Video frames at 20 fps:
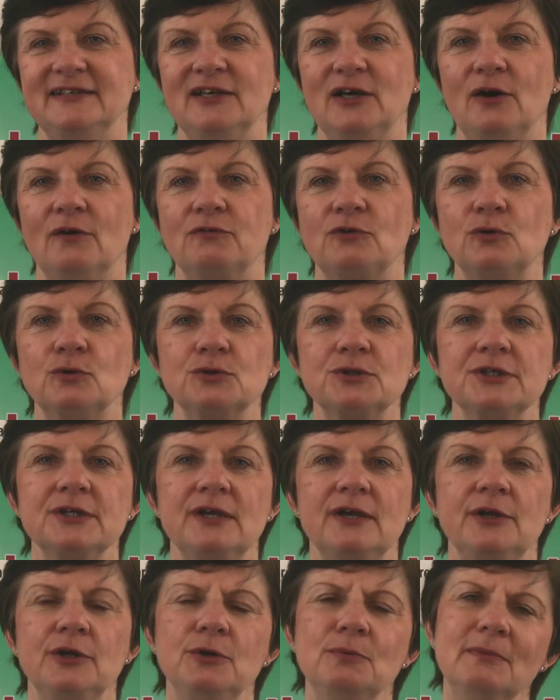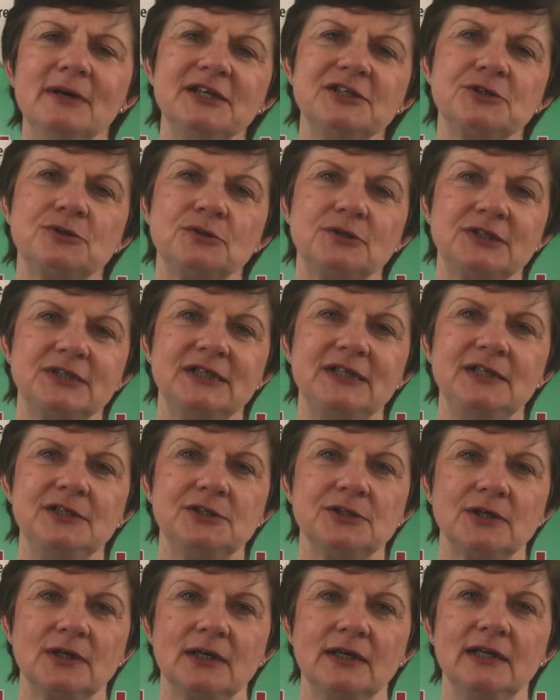Of course, you may
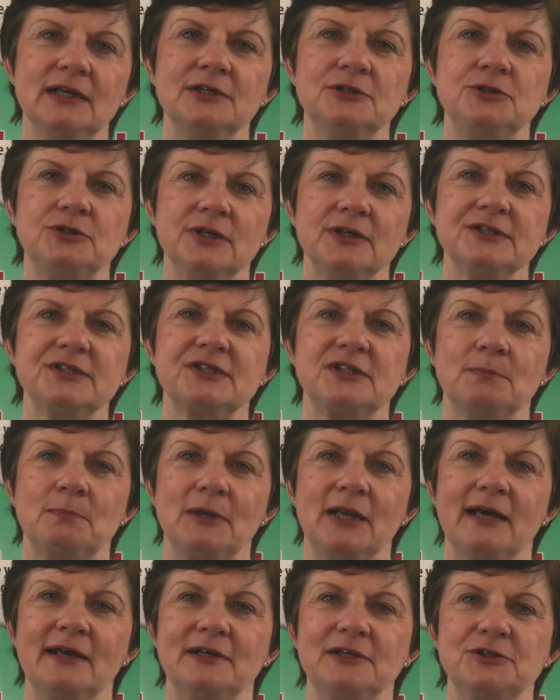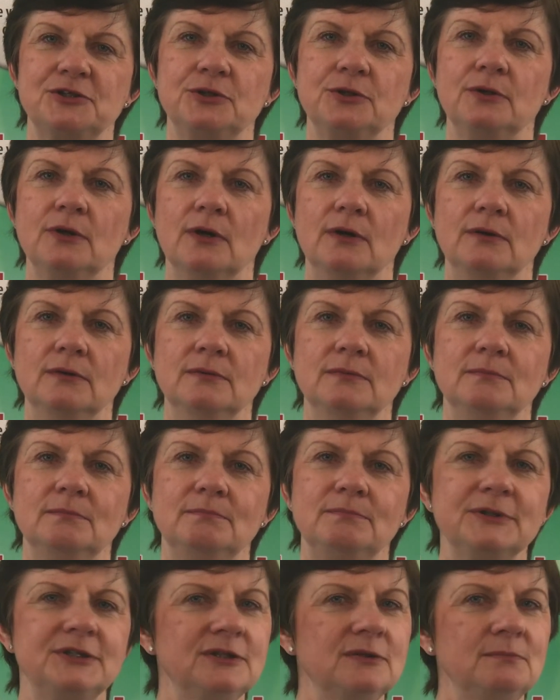strategically adjust the plan as you go,
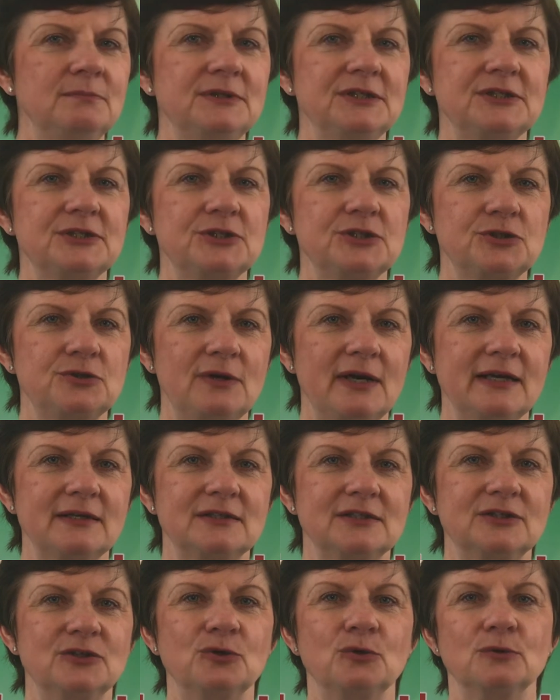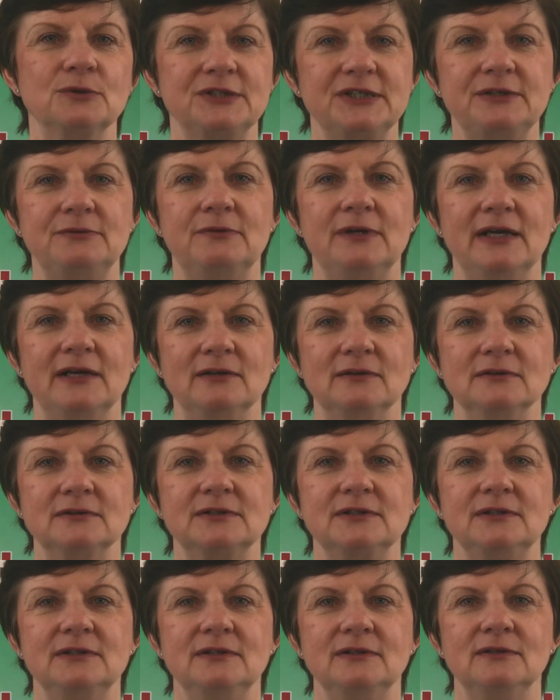but don't be distracted or
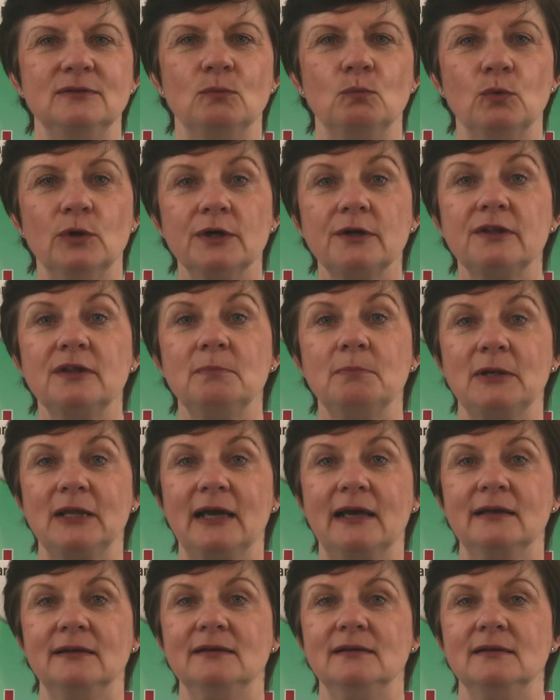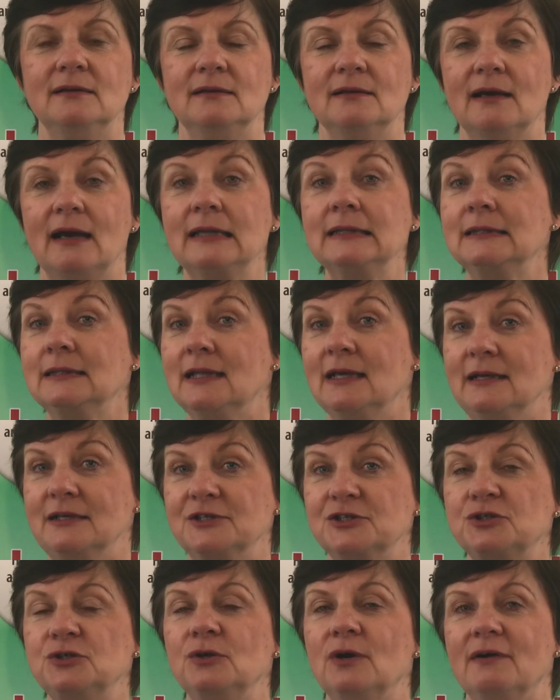derailed. Work the plan
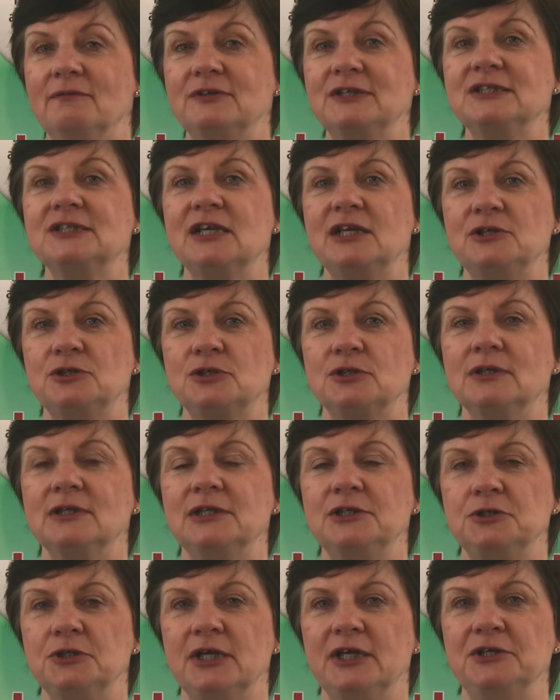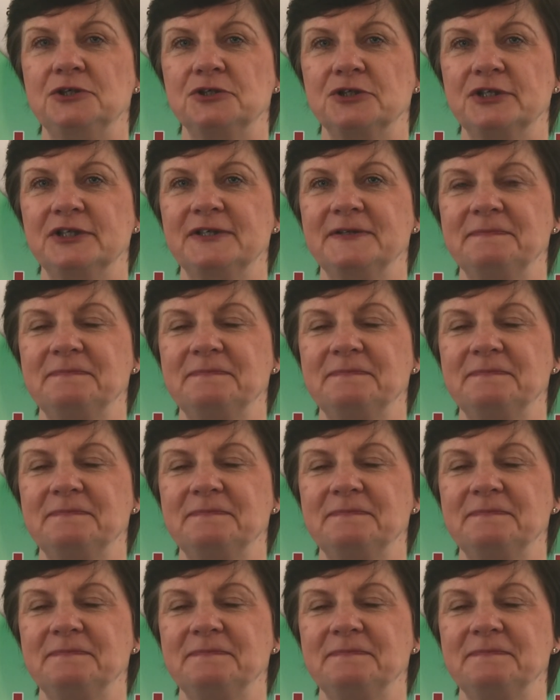unless you have intentionally changed it.